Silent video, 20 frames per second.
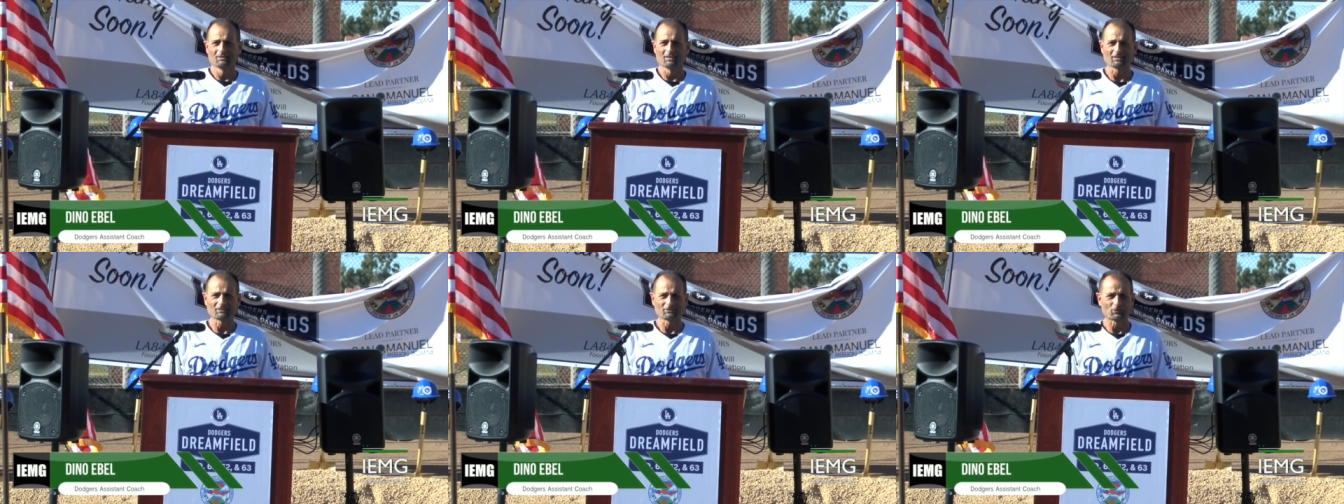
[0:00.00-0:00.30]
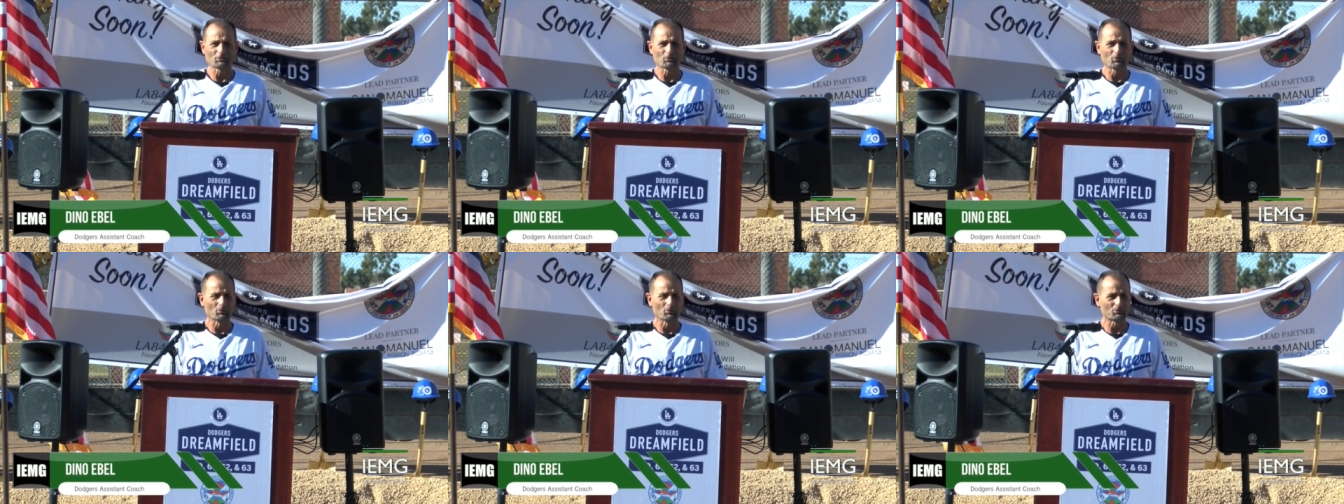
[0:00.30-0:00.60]
like
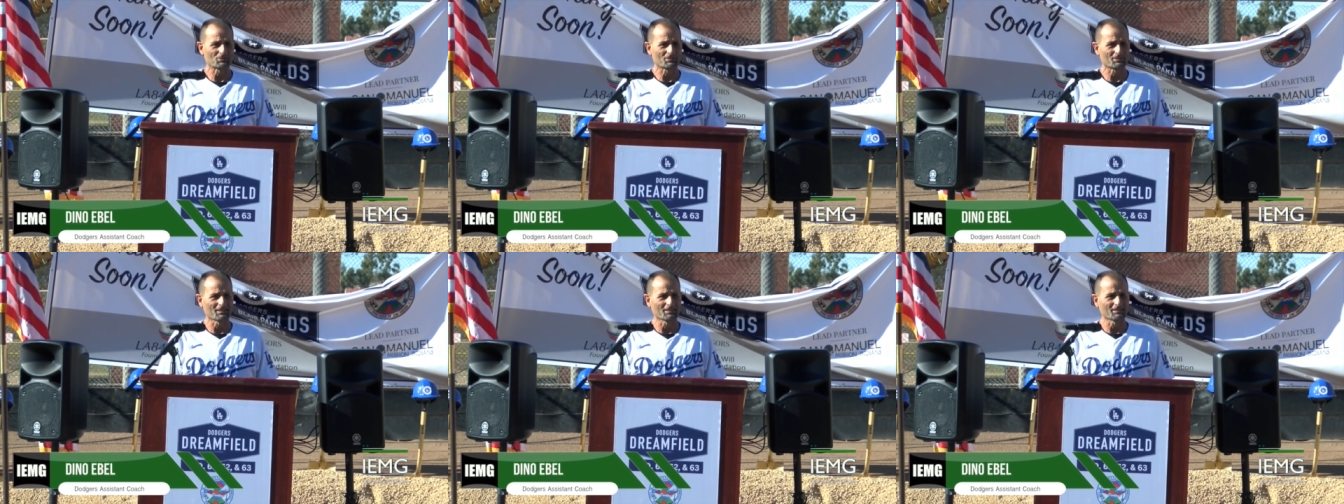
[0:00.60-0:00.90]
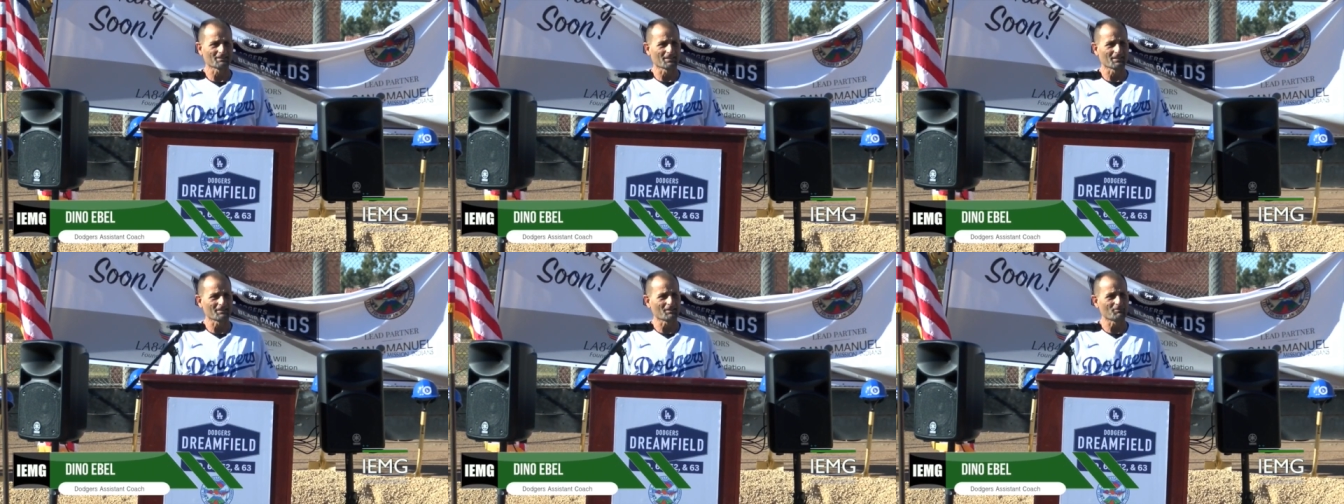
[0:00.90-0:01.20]
Nicole
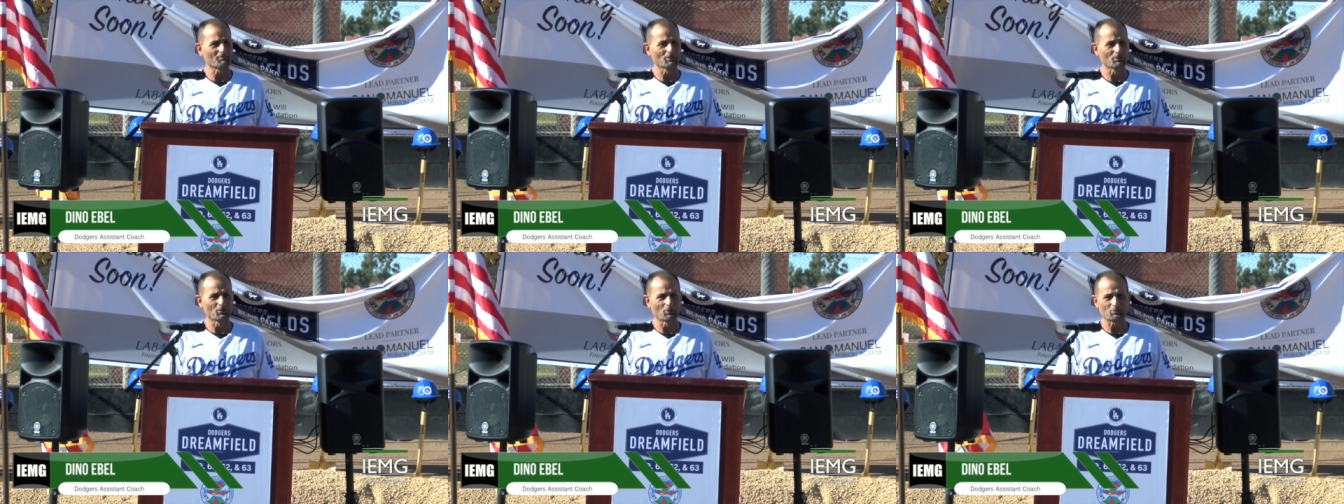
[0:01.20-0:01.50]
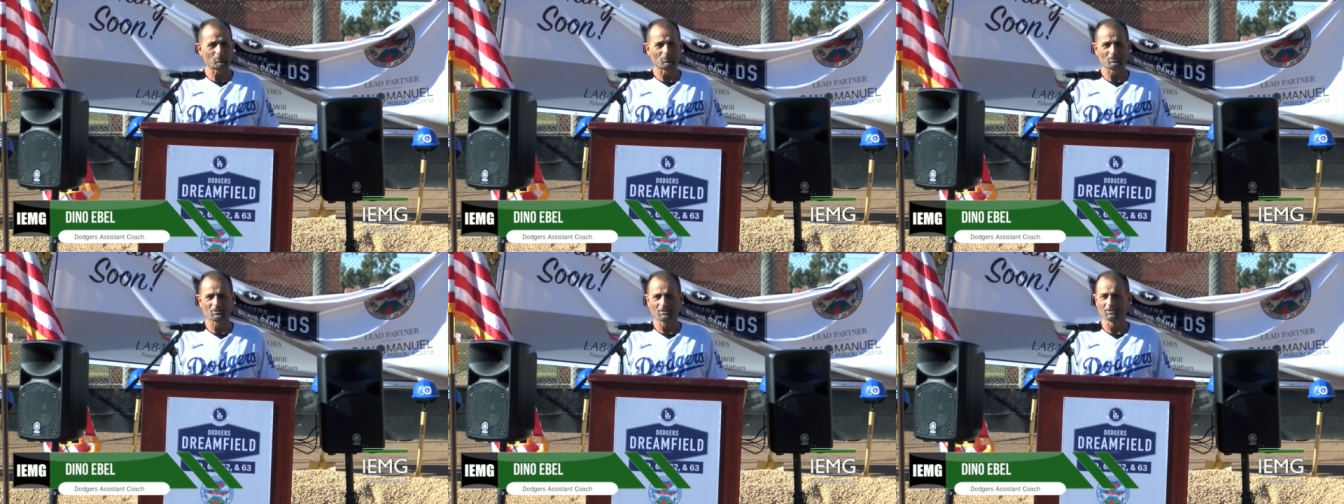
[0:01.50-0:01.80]
said, that I'm a
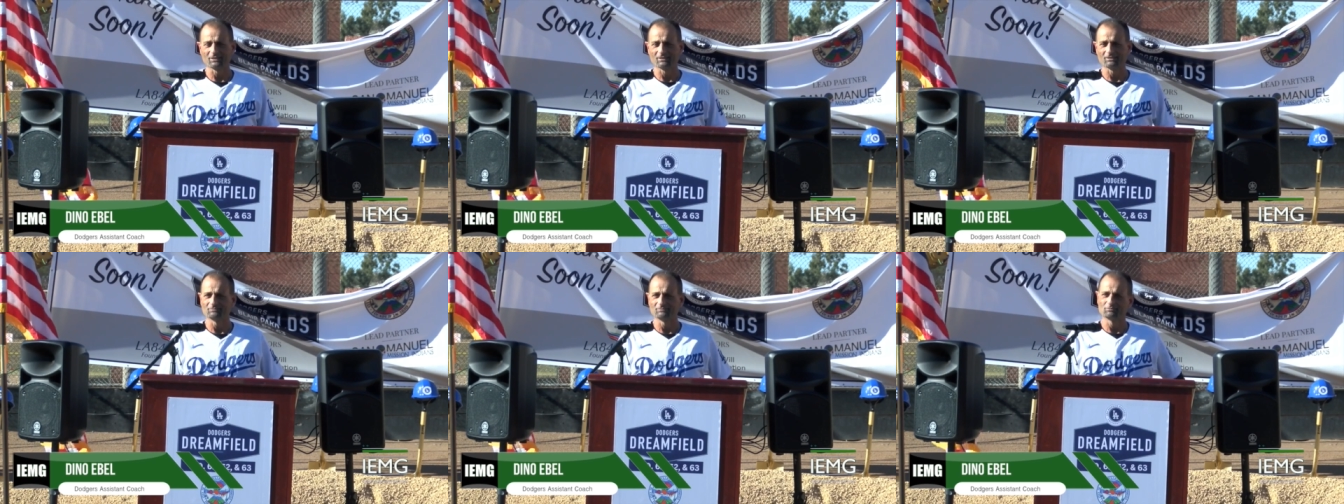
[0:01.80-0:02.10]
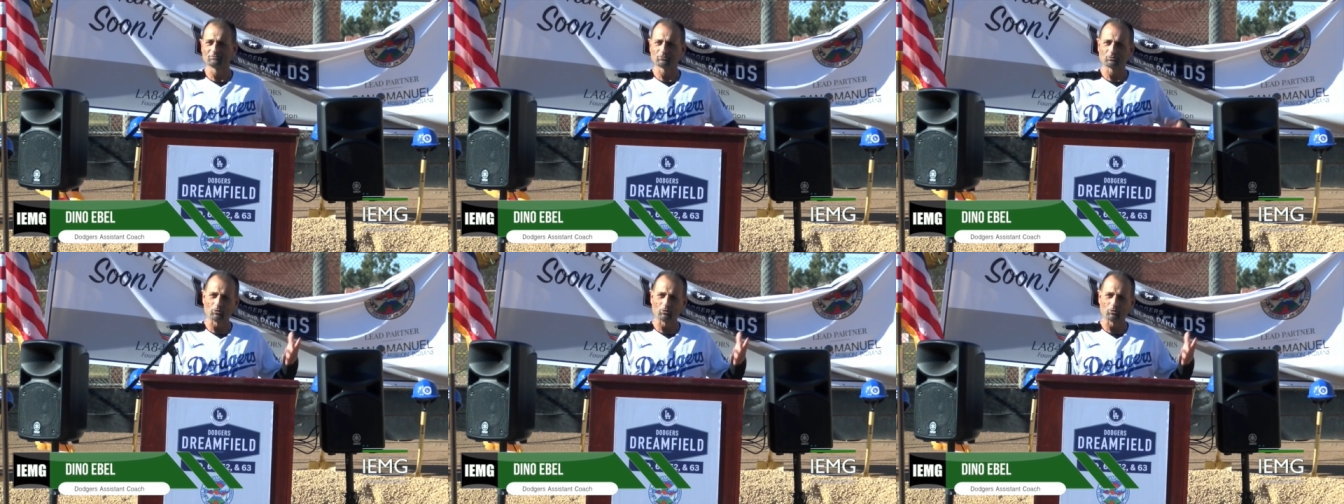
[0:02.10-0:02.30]
local kid,